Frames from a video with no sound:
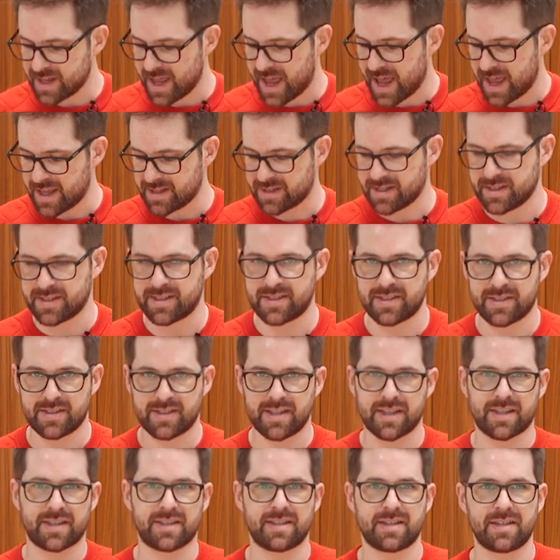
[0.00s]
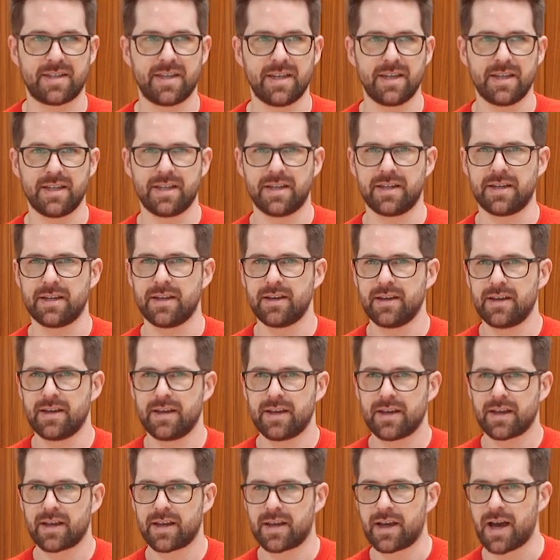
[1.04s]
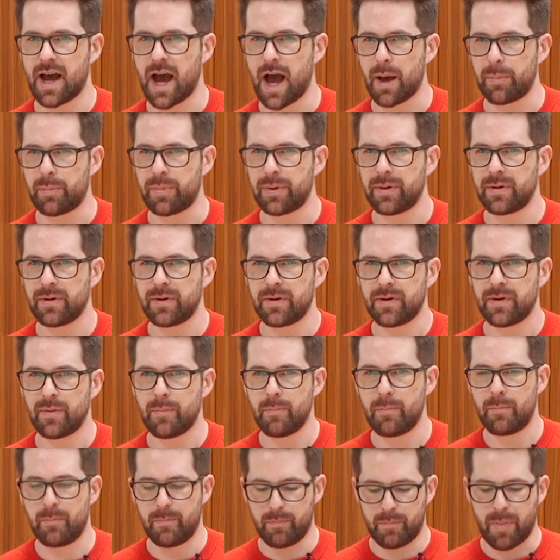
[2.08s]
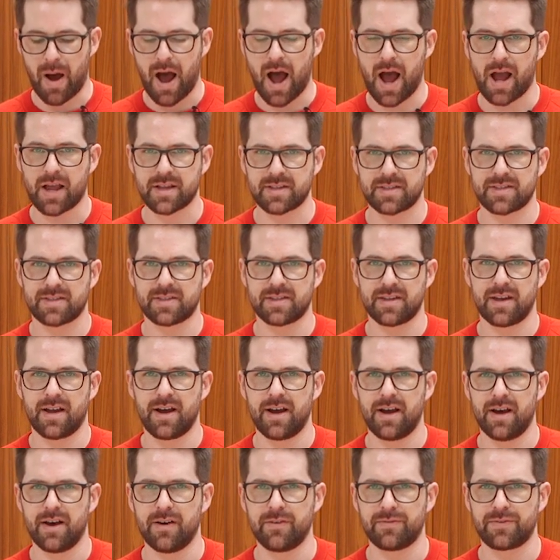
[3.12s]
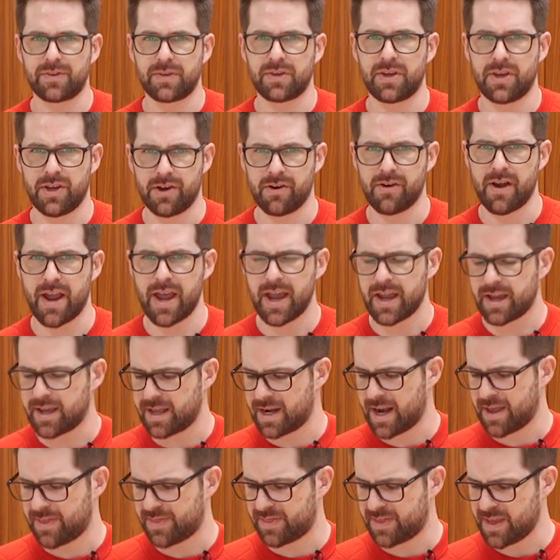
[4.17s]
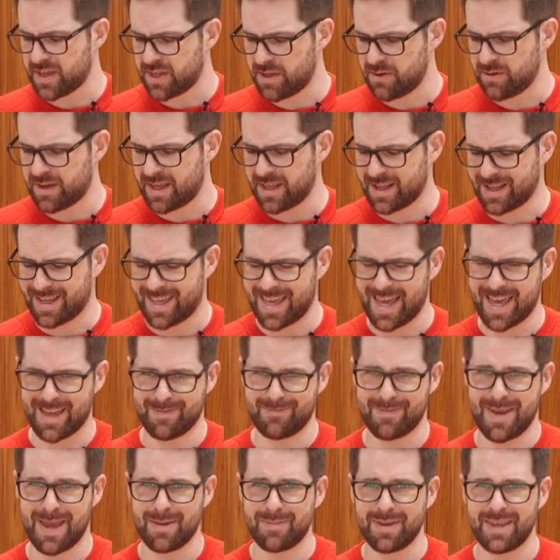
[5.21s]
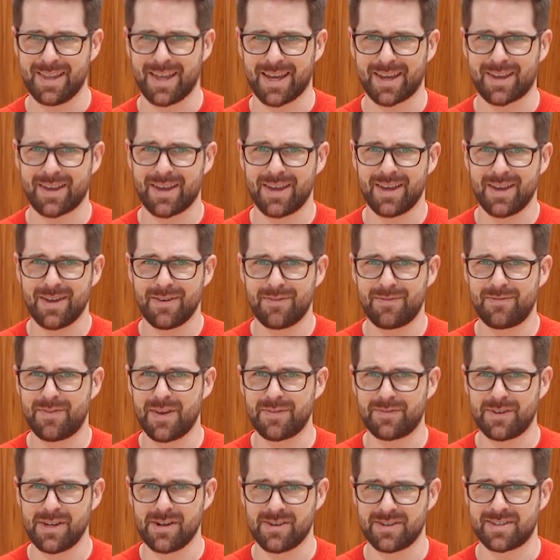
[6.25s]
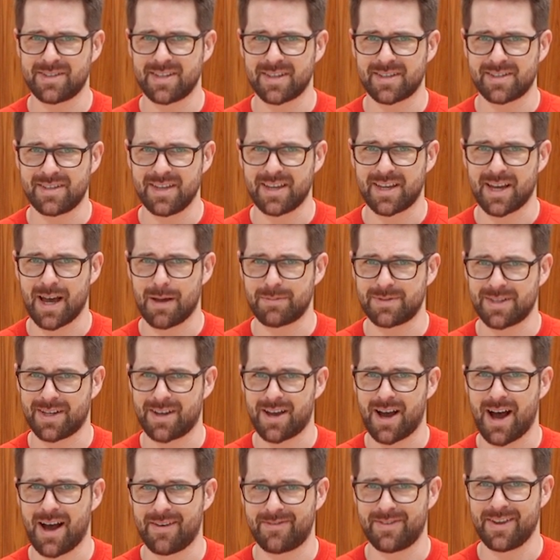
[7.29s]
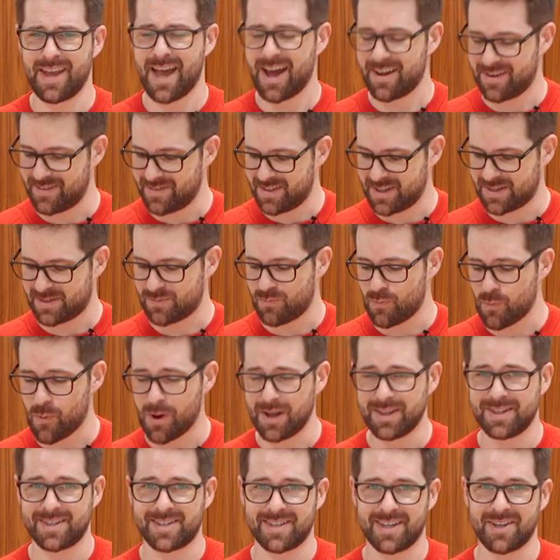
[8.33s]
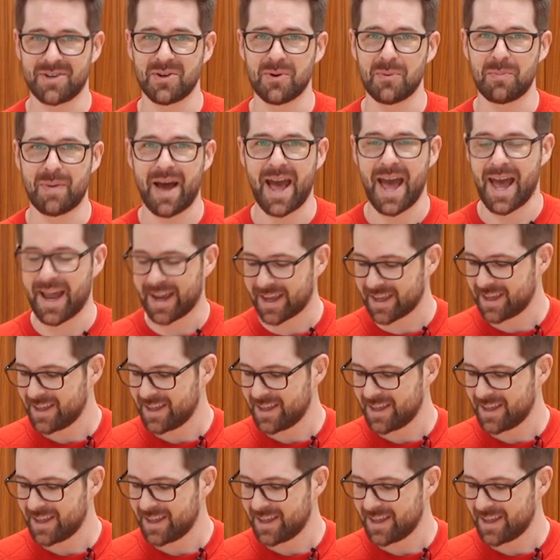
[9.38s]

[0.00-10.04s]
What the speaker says: as a 16 cup box of Keurig, and I think you can get maybe like 50 or 60 cups of coffee out of this one single bag.